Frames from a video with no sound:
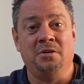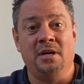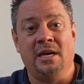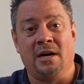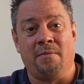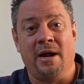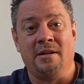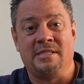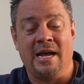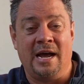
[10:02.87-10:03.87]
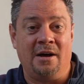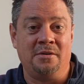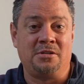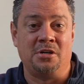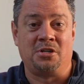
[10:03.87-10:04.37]
you can get around
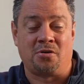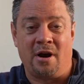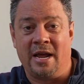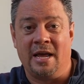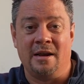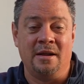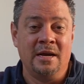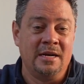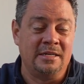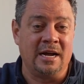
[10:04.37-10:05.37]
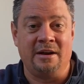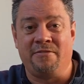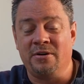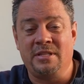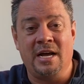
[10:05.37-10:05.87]
town to try and
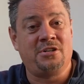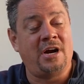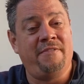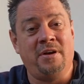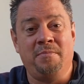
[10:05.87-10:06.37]
divert that traffic,